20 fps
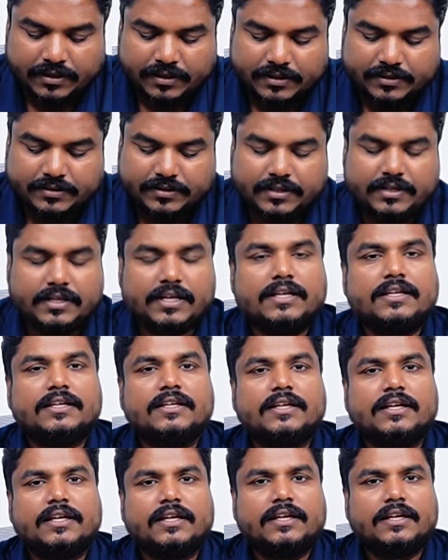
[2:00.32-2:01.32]
See,
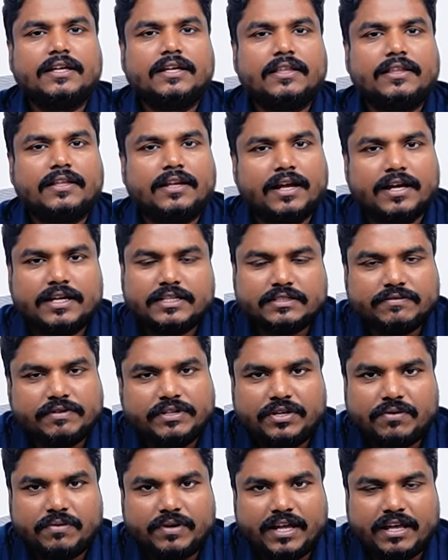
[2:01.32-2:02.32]
in the last
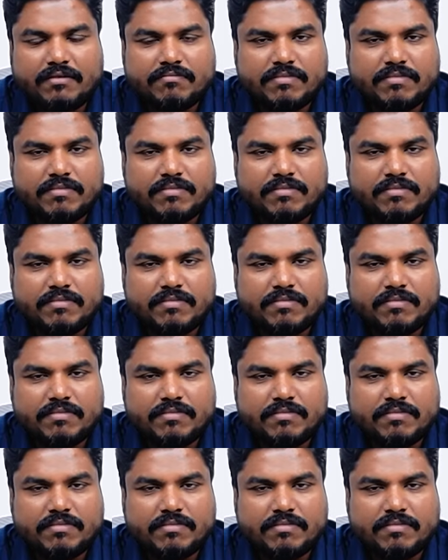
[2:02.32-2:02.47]
video only I